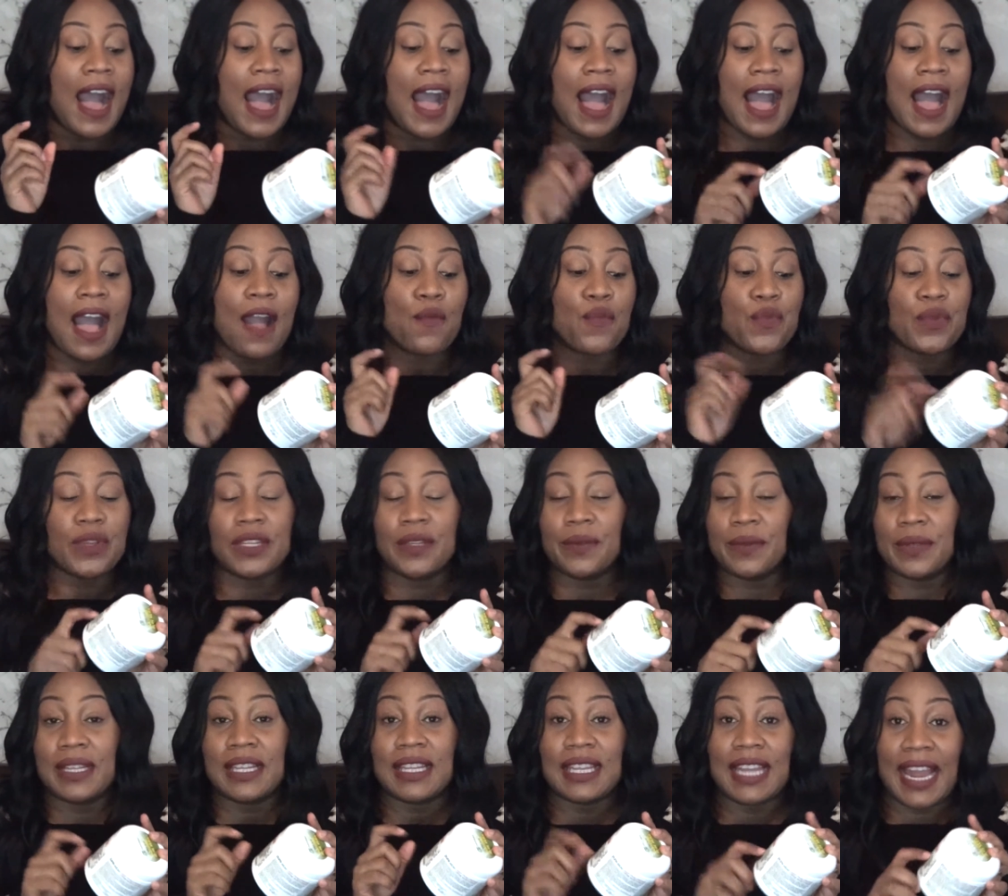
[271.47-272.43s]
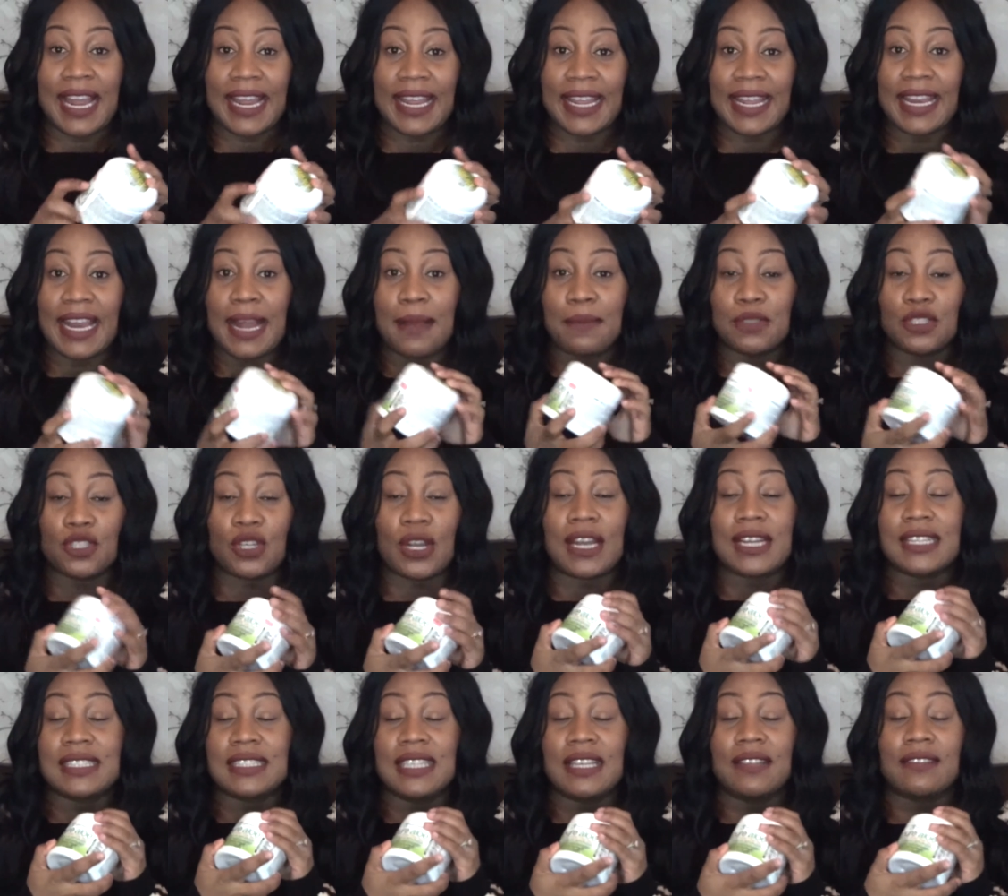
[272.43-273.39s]
I really, really like it. I'm gonna
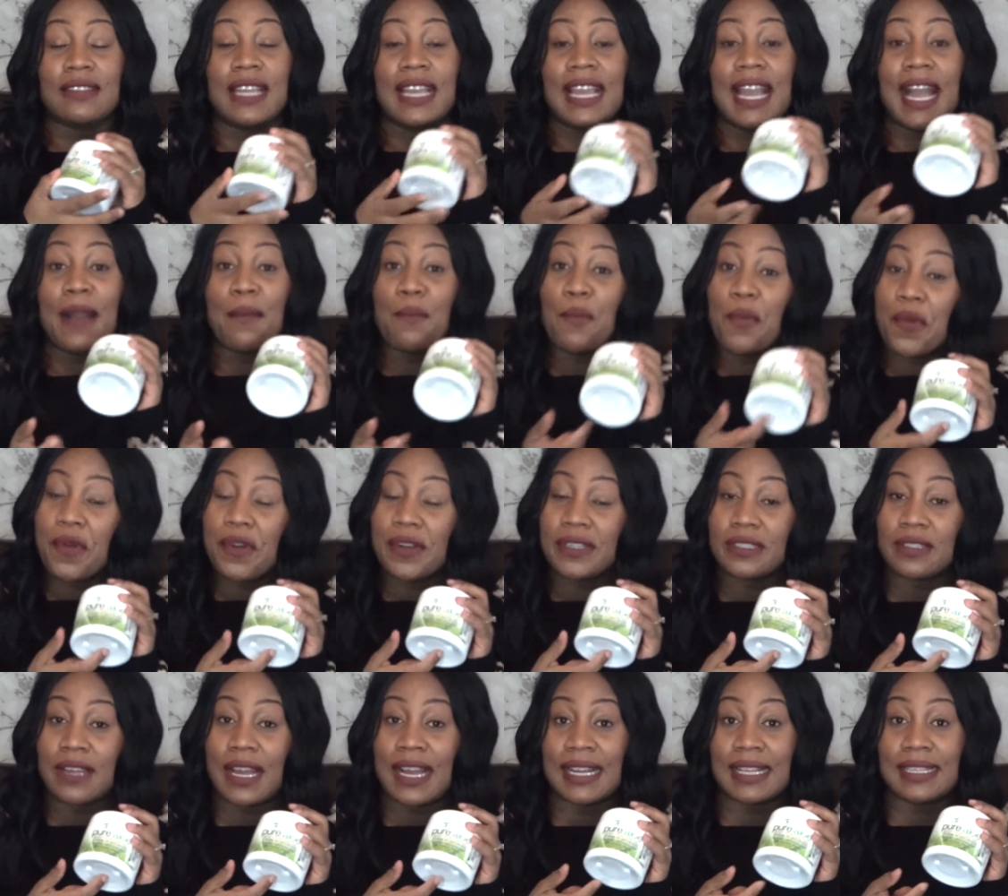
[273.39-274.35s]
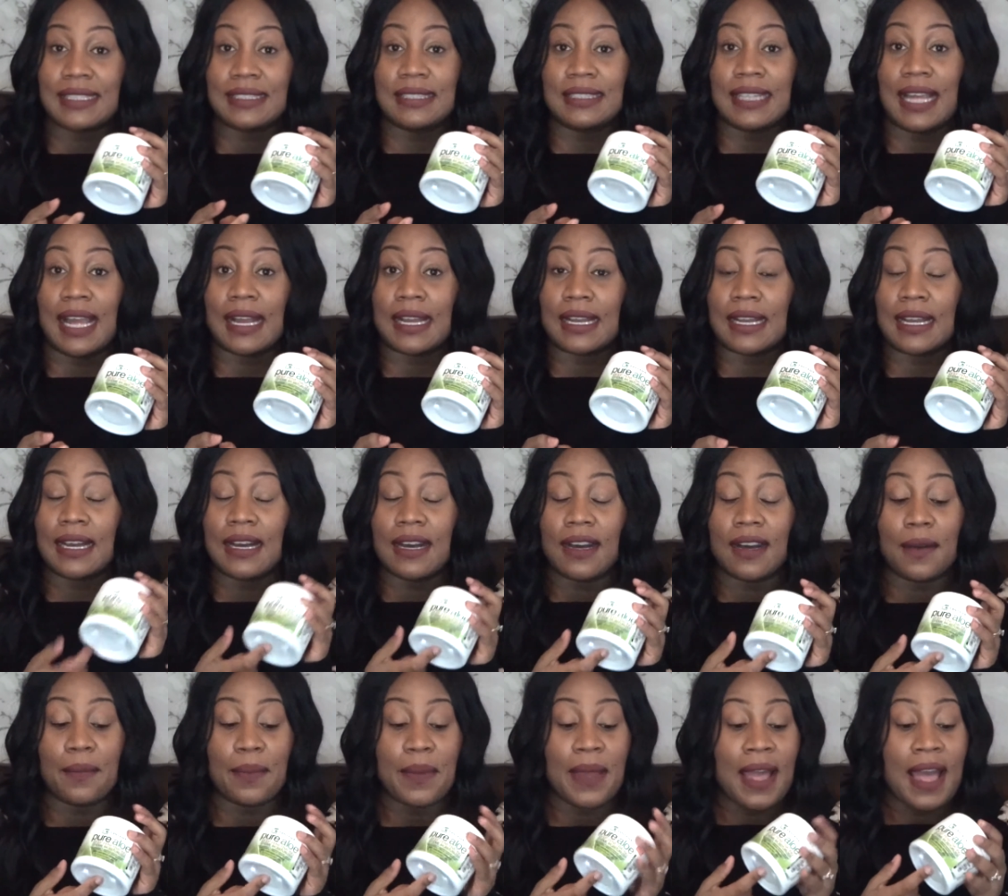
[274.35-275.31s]
try to see if they got more so I can stock
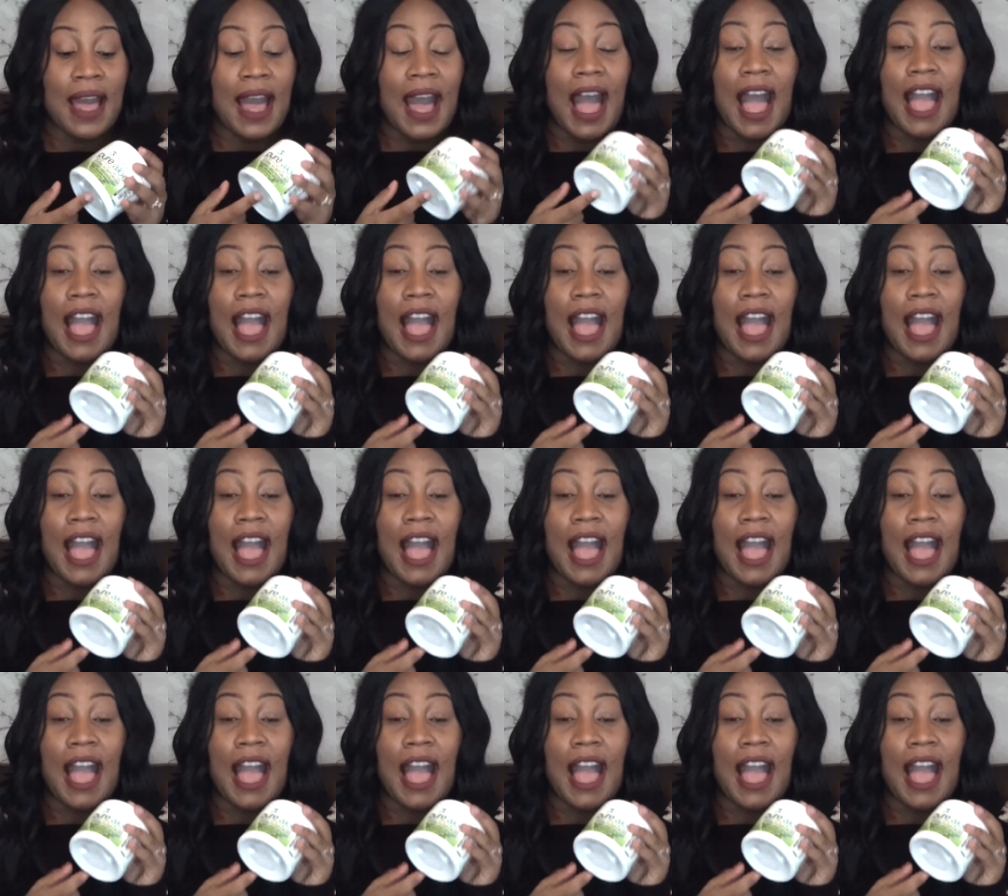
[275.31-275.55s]
up.